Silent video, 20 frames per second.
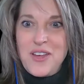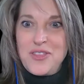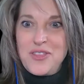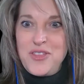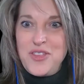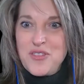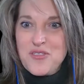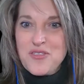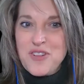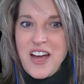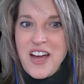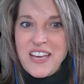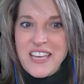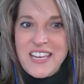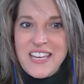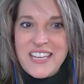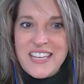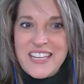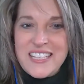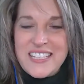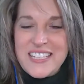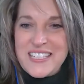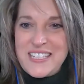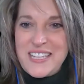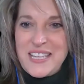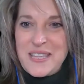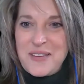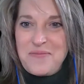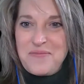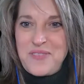You're not going to get to
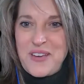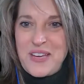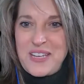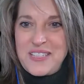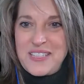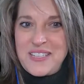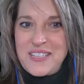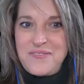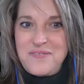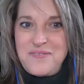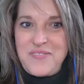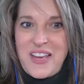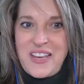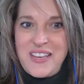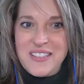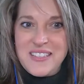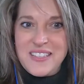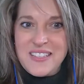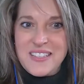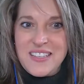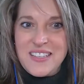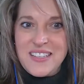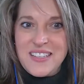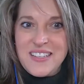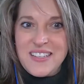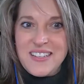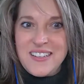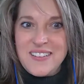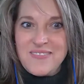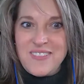see them face to face,
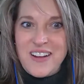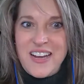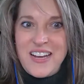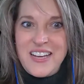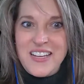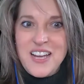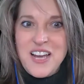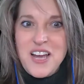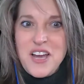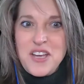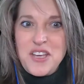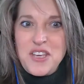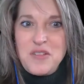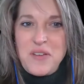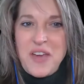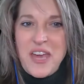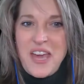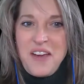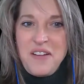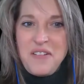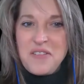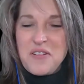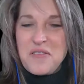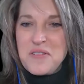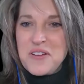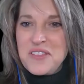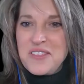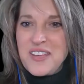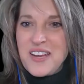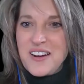right? You can't go
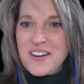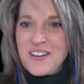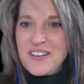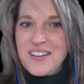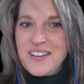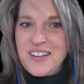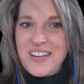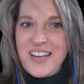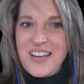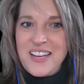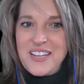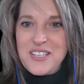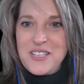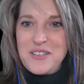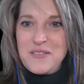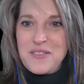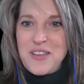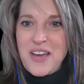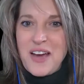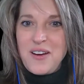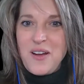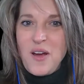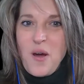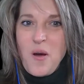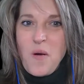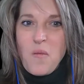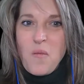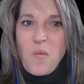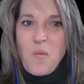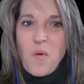in there and do that.
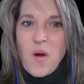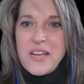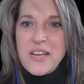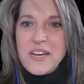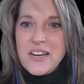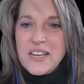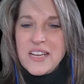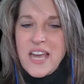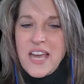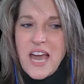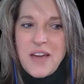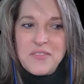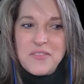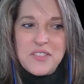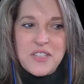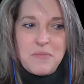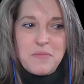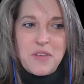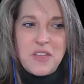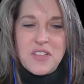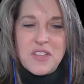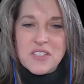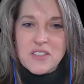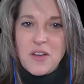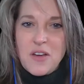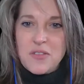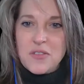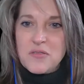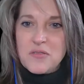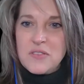Why not have something that's
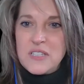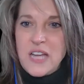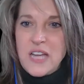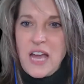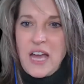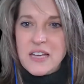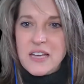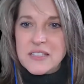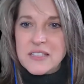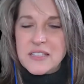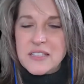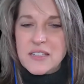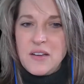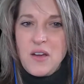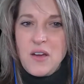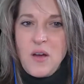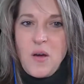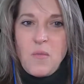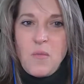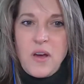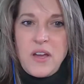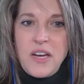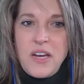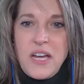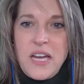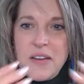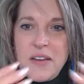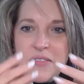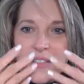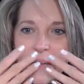on their desk? Why not
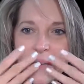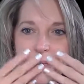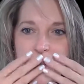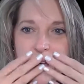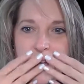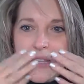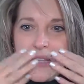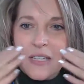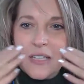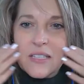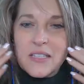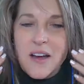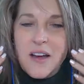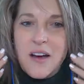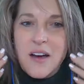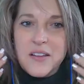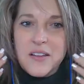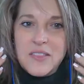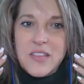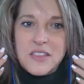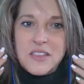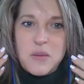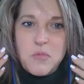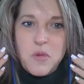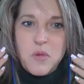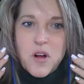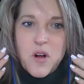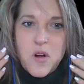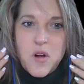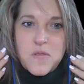have something that they
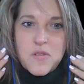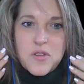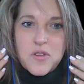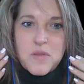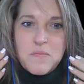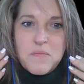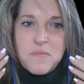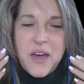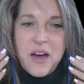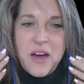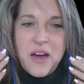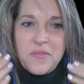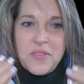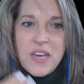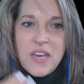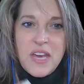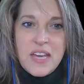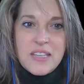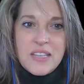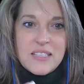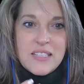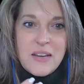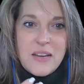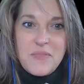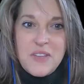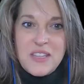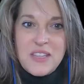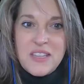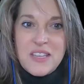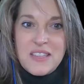wear over their mouth?
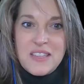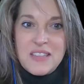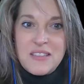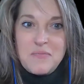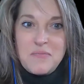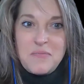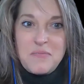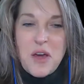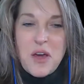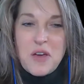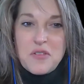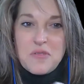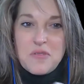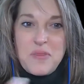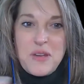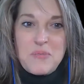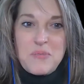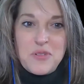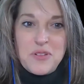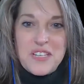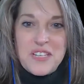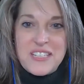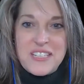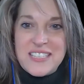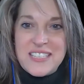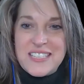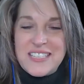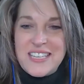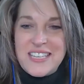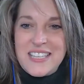Something that other people get
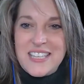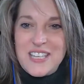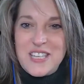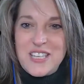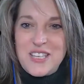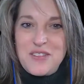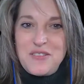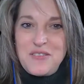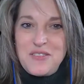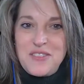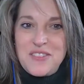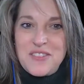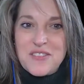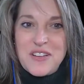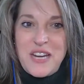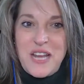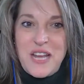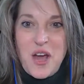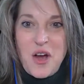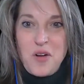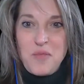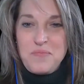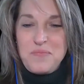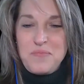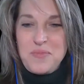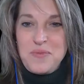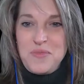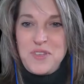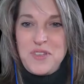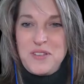to see, that they're going to
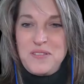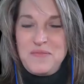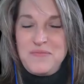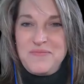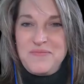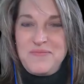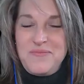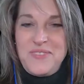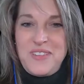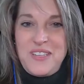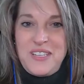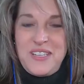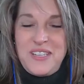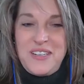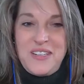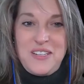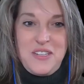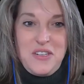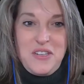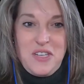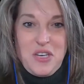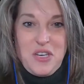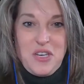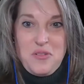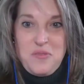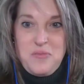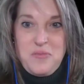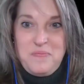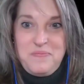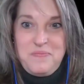help and
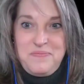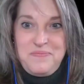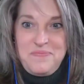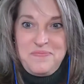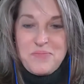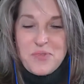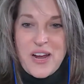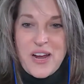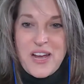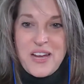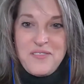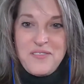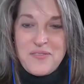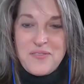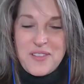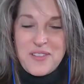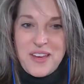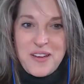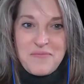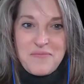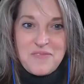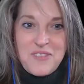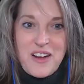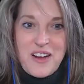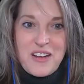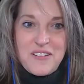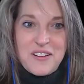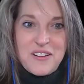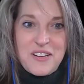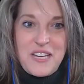you brand for them,
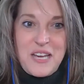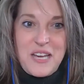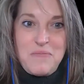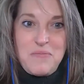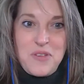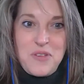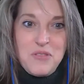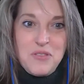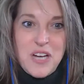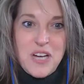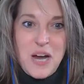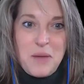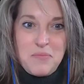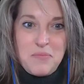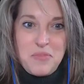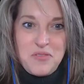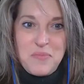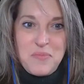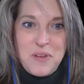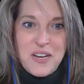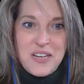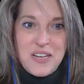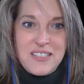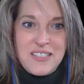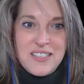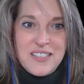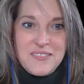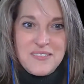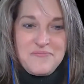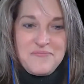right? Or keep you top of
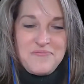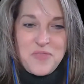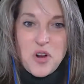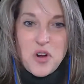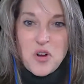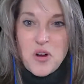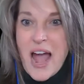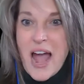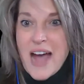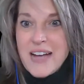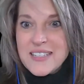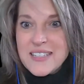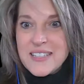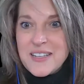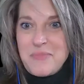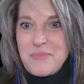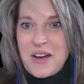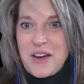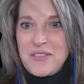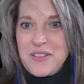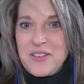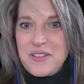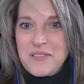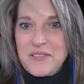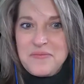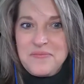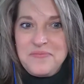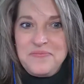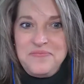mind, or ask about you.